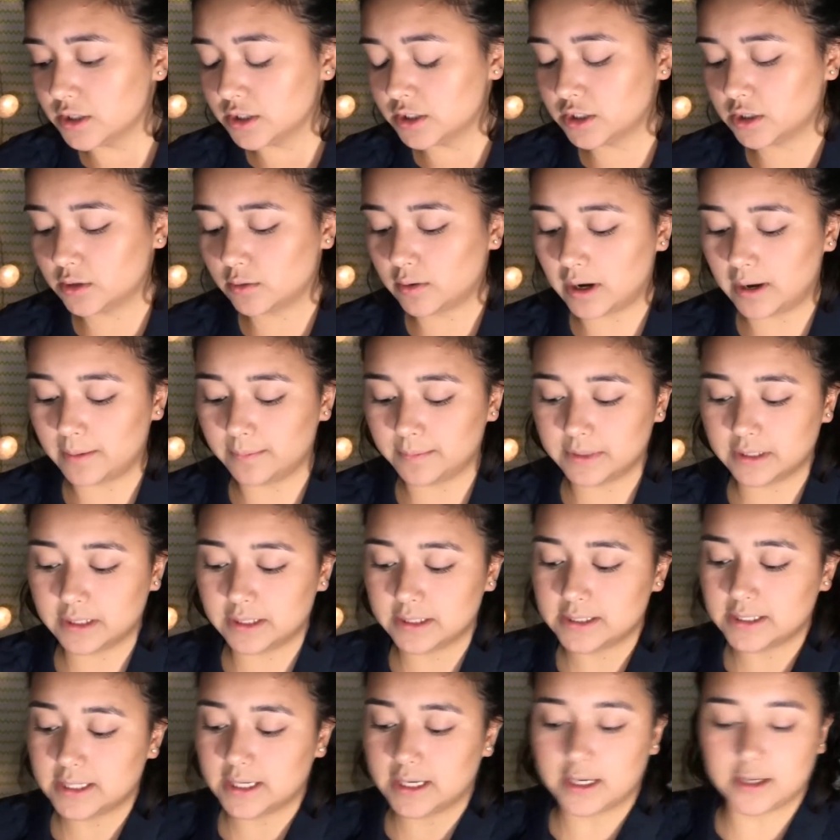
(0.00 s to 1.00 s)
So I'm
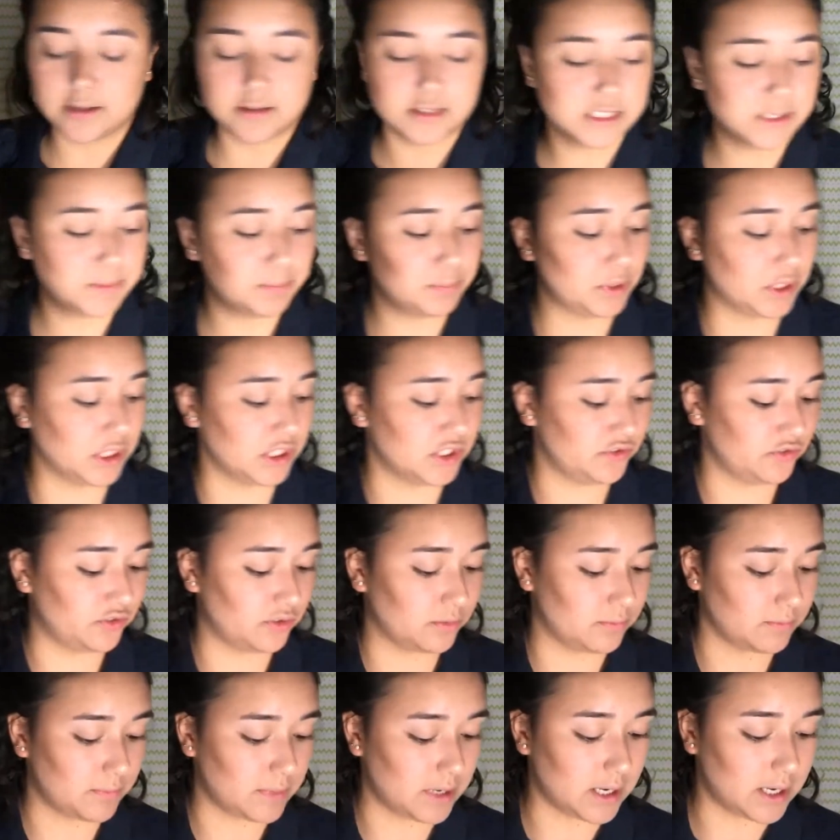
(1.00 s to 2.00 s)
going to take this brush
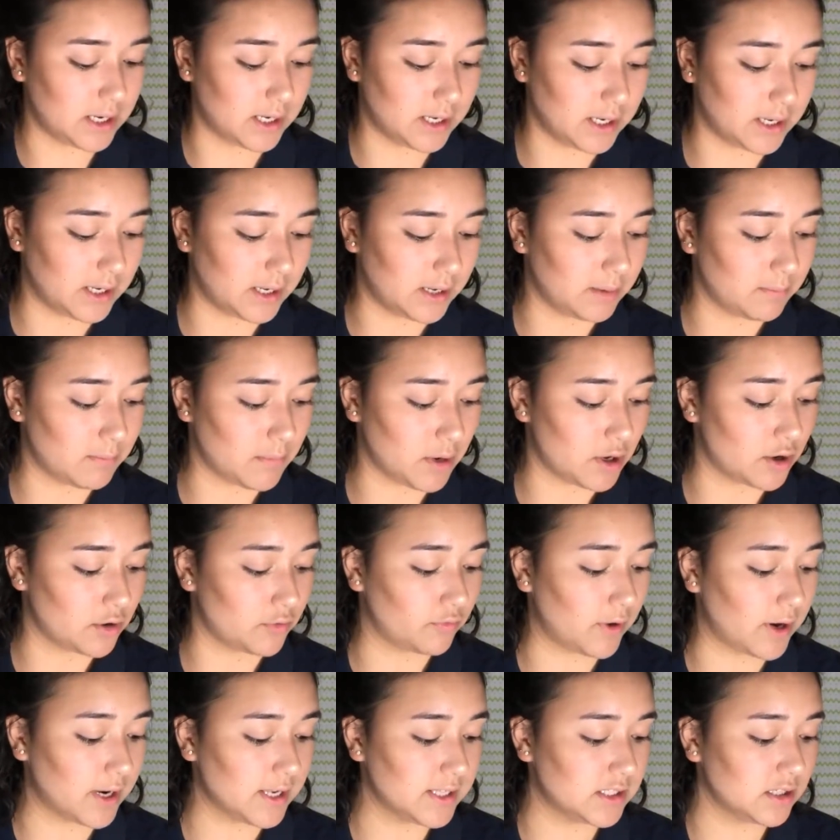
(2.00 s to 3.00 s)
from my
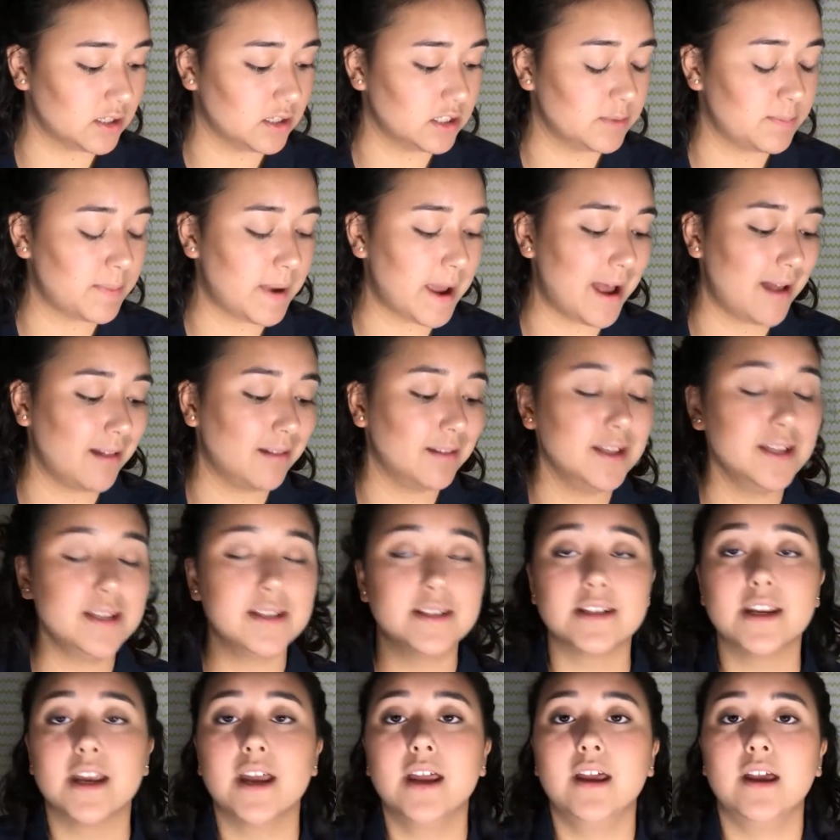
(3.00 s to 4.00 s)
Modern Renaissance
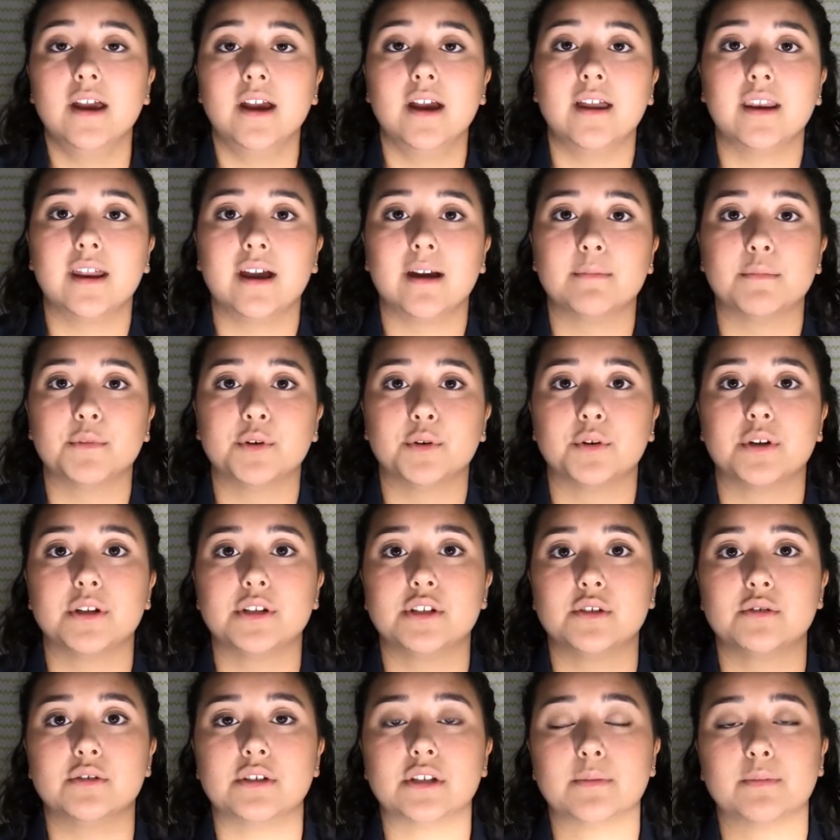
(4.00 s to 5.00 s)
palette, and I'm
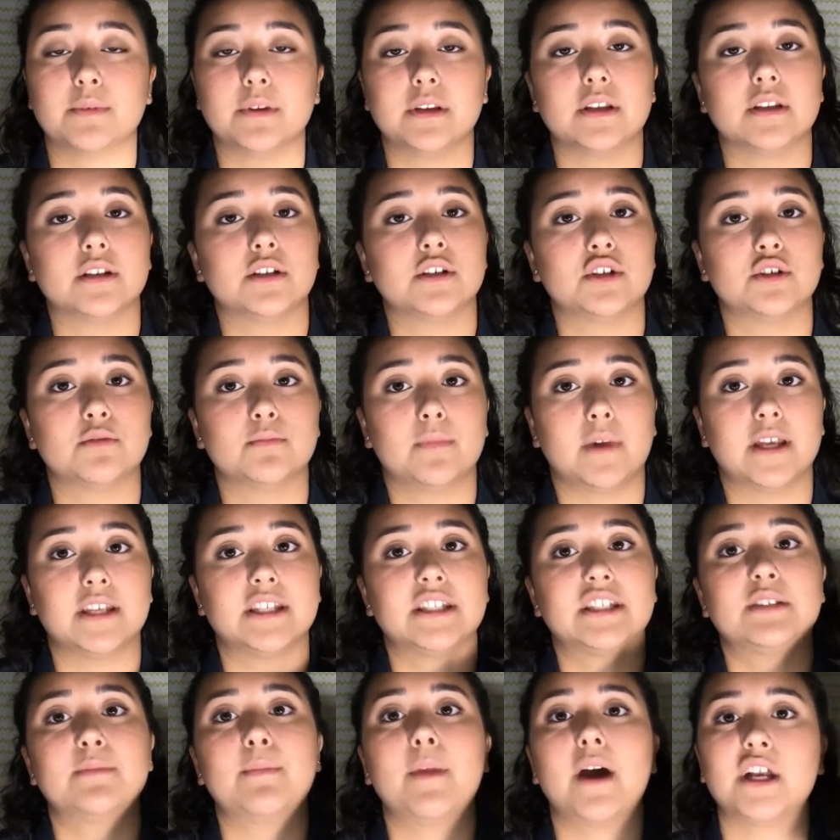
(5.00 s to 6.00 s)
going to dip it into my
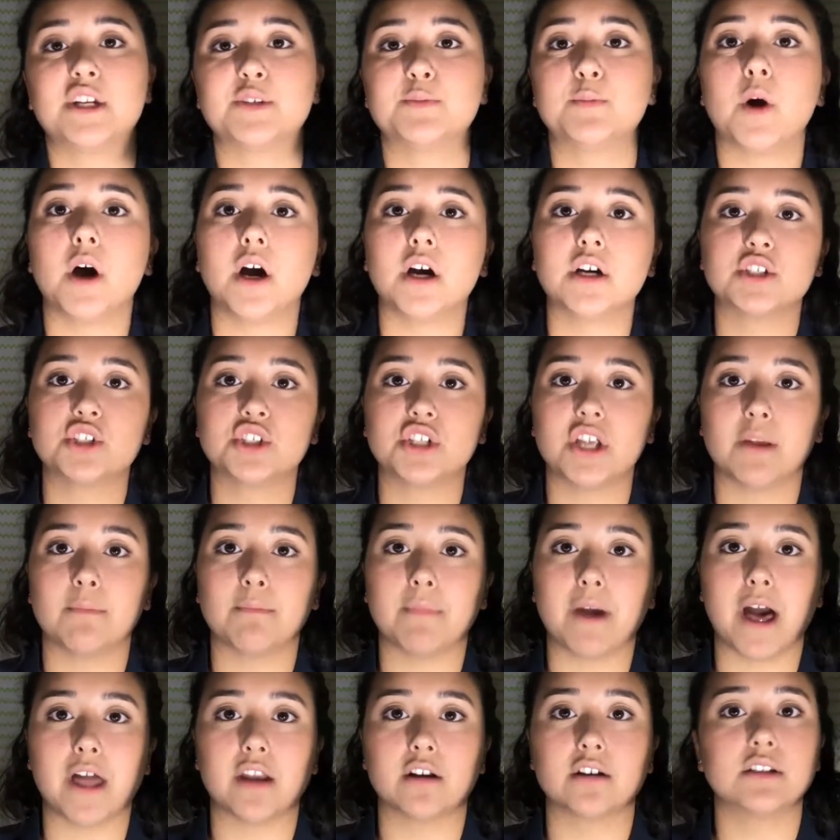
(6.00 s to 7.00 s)
Smashbox Shape
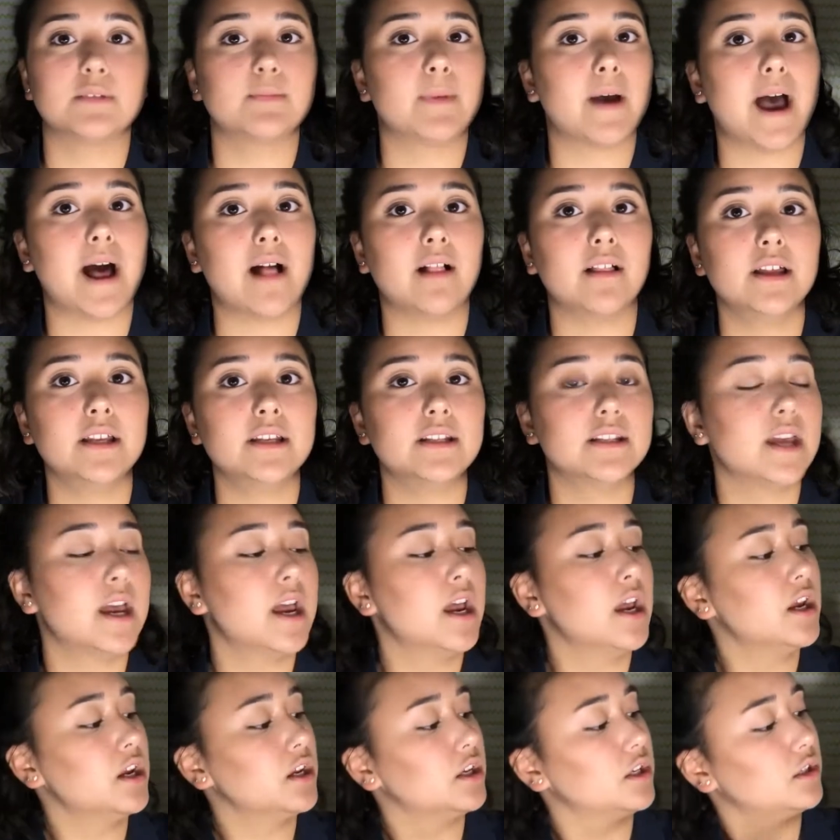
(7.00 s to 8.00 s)
Matters palette,
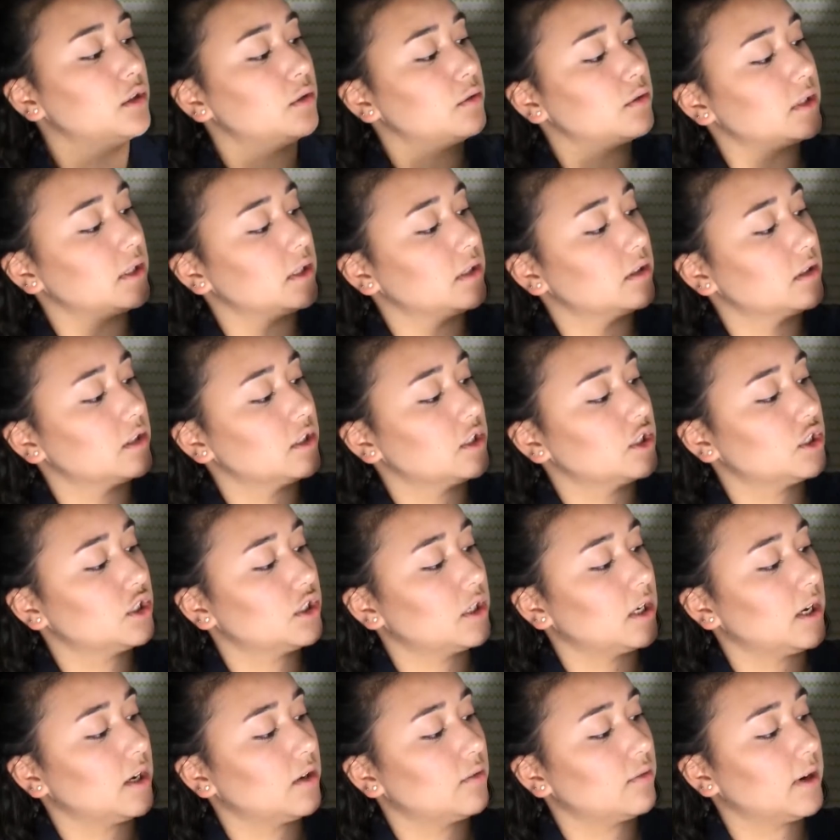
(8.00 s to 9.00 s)
using this
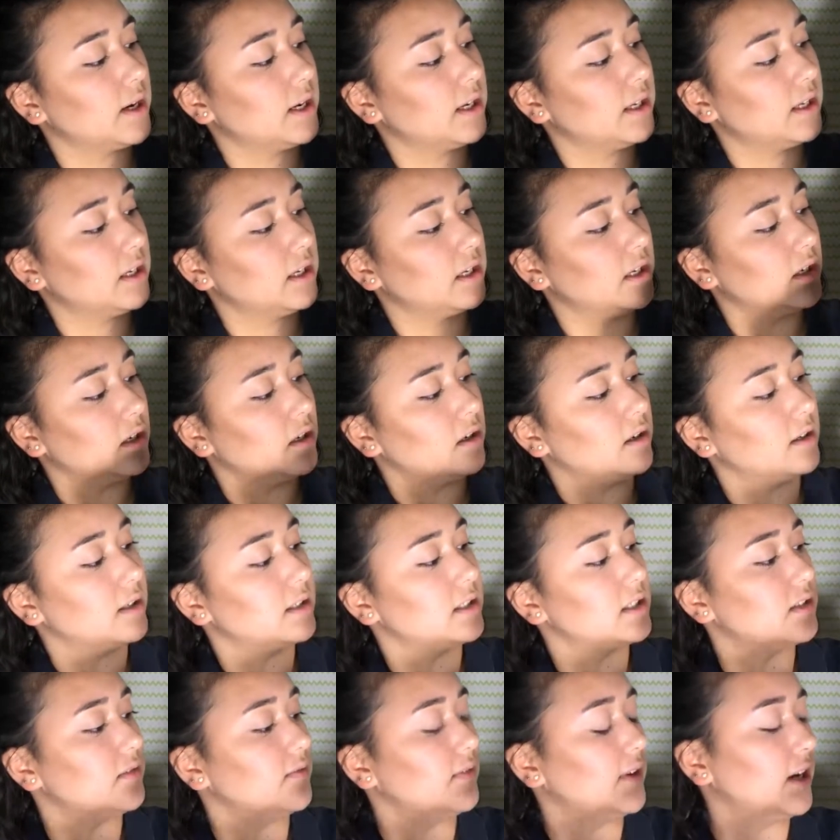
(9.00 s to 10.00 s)
shade right here.
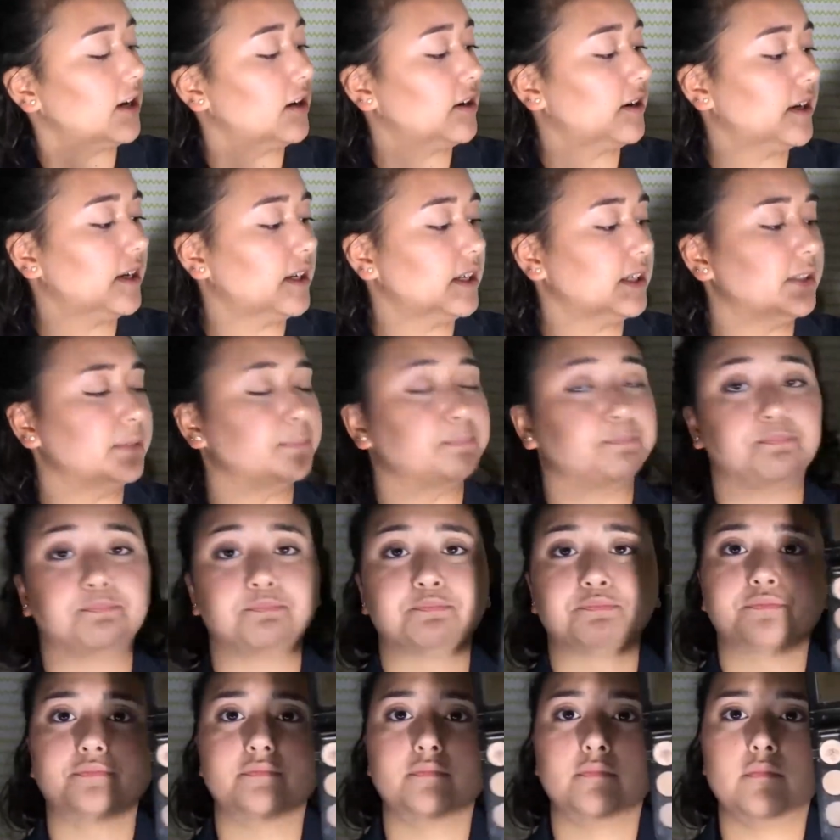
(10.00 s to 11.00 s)
It's a very,
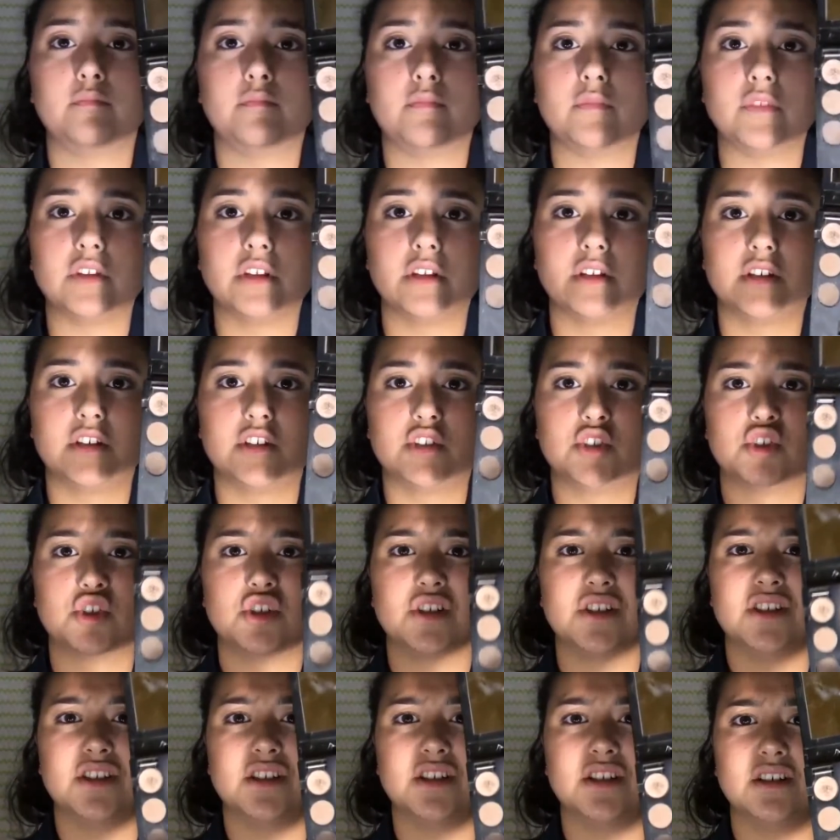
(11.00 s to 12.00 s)
it's
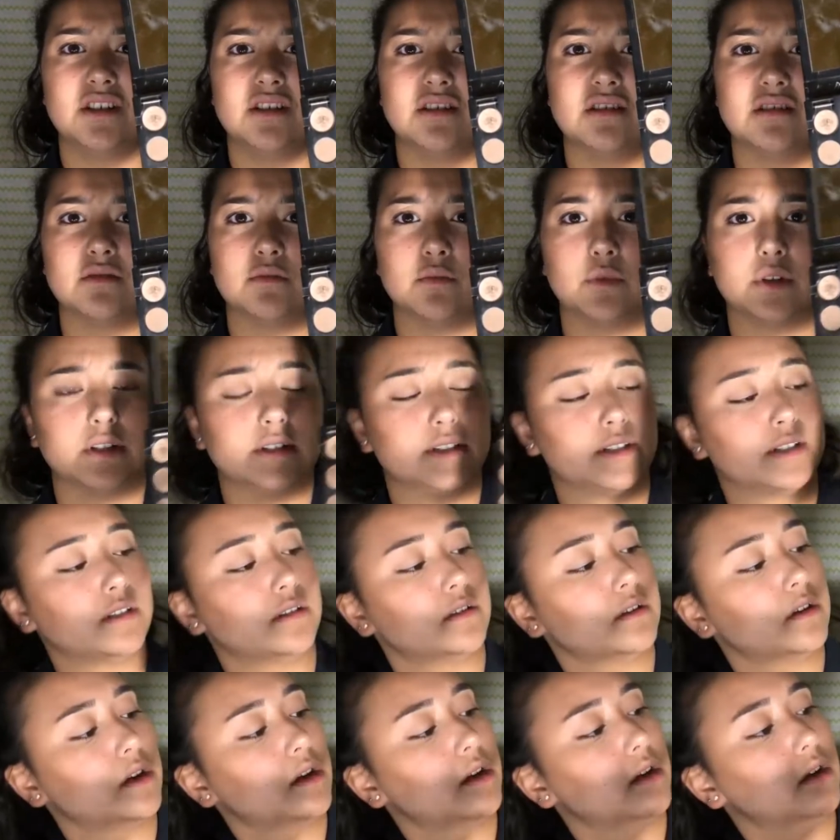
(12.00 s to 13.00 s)
just a, where is
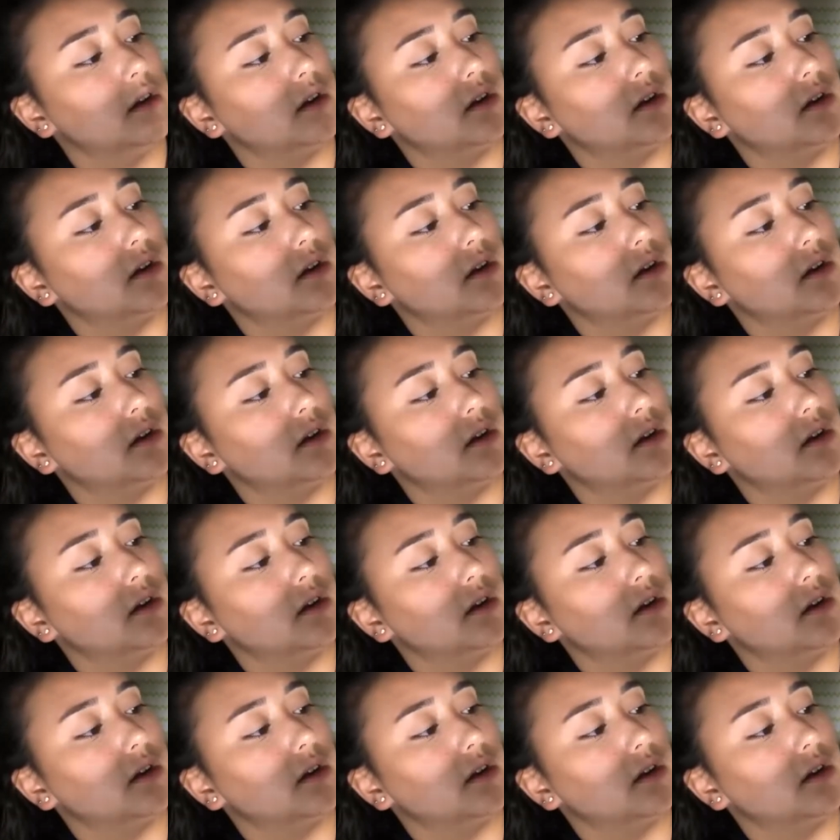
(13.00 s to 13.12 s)
it?